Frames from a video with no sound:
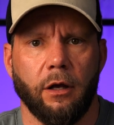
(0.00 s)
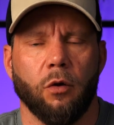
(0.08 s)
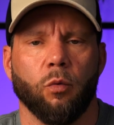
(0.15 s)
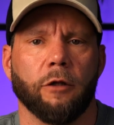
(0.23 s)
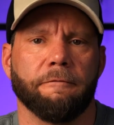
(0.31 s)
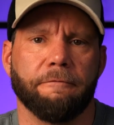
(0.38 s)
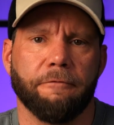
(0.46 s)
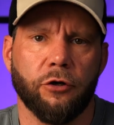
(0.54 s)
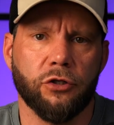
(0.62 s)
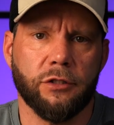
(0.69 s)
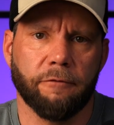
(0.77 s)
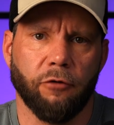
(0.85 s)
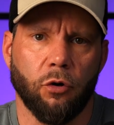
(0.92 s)
Well,
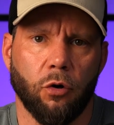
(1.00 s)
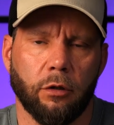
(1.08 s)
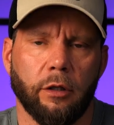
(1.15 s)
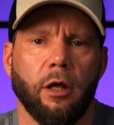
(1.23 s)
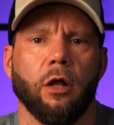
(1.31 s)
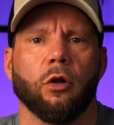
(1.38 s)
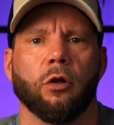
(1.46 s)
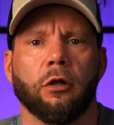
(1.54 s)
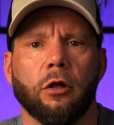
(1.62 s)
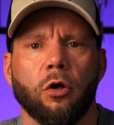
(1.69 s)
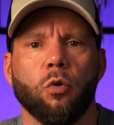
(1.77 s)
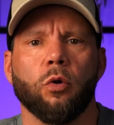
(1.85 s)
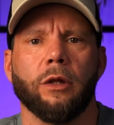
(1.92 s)
first of all,
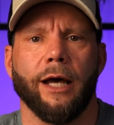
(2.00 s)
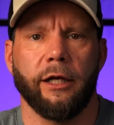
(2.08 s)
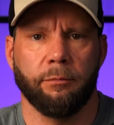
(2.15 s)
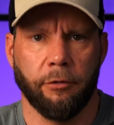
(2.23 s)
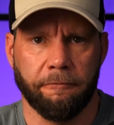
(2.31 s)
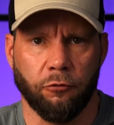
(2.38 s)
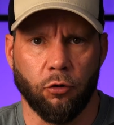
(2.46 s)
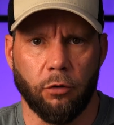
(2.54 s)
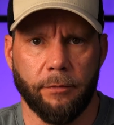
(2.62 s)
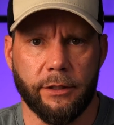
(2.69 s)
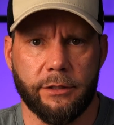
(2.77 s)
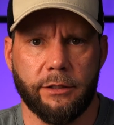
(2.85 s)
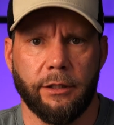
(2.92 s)
low light
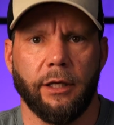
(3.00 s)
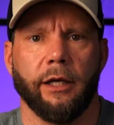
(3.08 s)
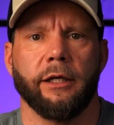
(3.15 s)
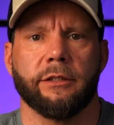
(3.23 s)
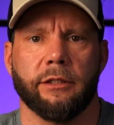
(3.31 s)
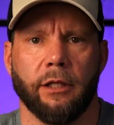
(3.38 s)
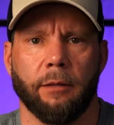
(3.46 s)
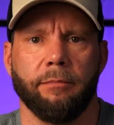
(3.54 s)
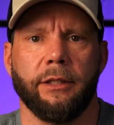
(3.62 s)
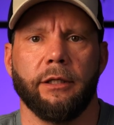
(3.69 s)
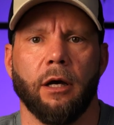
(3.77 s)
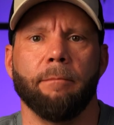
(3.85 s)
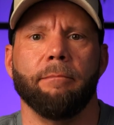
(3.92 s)
performance is gonna
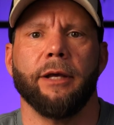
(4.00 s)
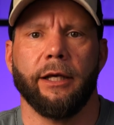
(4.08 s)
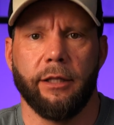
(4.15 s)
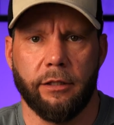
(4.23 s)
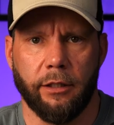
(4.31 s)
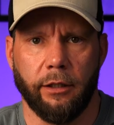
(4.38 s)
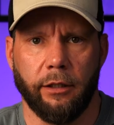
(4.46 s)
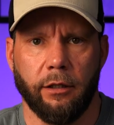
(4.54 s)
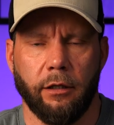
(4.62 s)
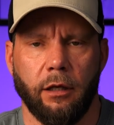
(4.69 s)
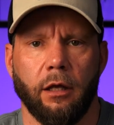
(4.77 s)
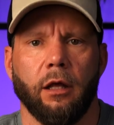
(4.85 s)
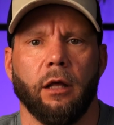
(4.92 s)
be a big thing.
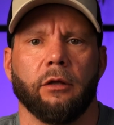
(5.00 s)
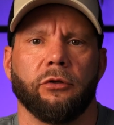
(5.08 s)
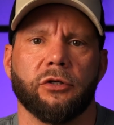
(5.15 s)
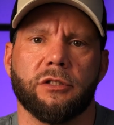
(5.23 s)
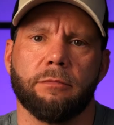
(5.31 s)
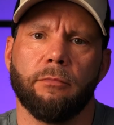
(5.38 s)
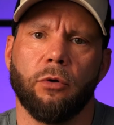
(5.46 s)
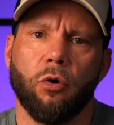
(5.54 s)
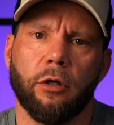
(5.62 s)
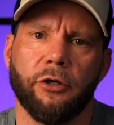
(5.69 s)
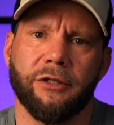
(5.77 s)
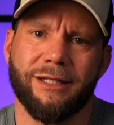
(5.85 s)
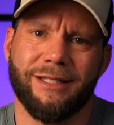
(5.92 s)
The
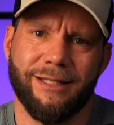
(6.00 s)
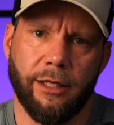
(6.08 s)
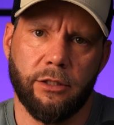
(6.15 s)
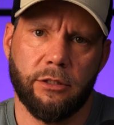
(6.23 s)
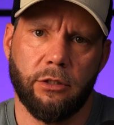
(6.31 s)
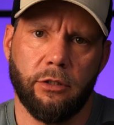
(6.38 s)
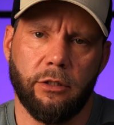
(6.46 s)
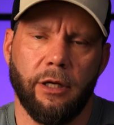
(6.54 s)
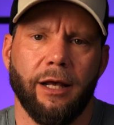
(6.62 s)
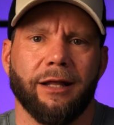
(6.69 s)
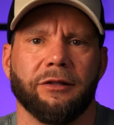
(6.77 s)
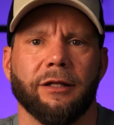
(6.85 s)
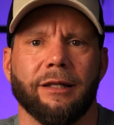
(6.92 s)
smaller the sensor,
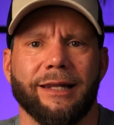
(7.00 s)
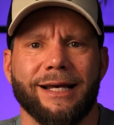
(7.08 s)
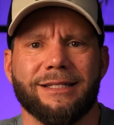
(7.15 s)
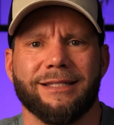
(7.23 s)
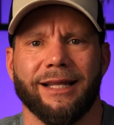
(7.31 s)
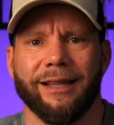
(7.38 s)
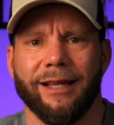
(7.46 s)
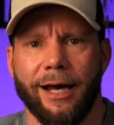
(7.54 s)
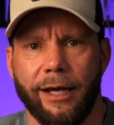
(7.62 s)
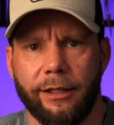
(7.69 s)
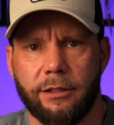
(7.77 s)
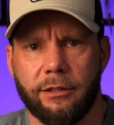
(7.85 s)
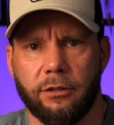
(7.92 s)
the less
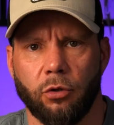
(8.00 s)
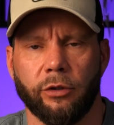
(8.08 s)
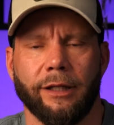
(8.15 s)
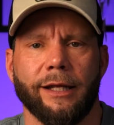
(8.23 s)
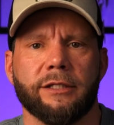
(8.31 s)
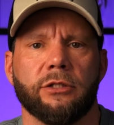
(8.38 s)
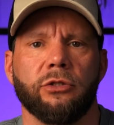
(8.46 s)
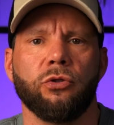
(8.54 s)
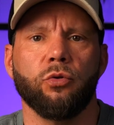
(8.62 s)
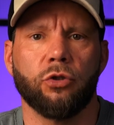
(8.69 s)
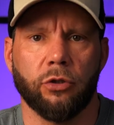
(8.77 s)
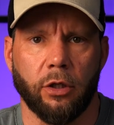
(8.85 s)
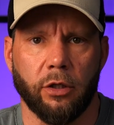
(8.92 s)
light or the less
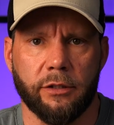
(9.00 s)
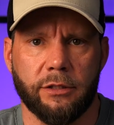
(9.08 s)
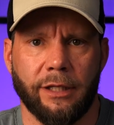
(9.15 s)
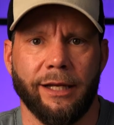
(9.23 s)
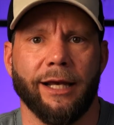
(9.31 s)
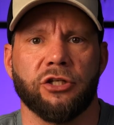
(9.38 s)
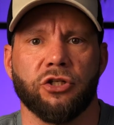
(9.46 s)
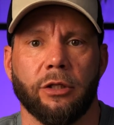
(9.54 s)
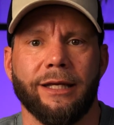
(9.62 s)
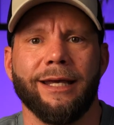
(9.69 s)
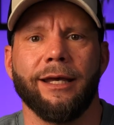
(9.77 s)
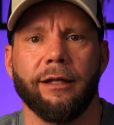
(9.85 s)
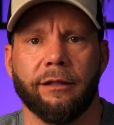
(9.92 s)
neutrons can actually
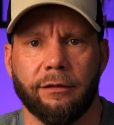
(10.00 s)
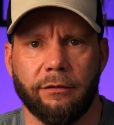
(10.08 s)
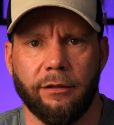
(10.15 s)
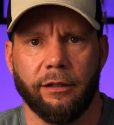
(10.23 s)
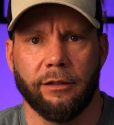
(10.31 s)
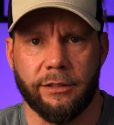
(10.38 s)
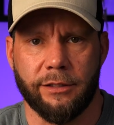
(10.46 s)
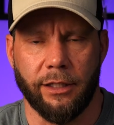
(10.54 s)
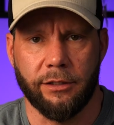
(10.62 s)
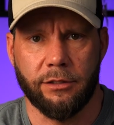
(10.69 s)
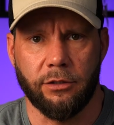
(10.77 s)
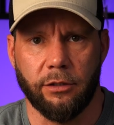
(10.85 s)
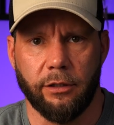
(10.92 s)
hit the
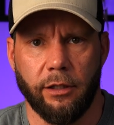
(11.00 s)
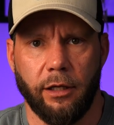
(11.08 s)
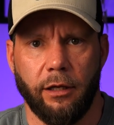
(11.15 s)
sensor.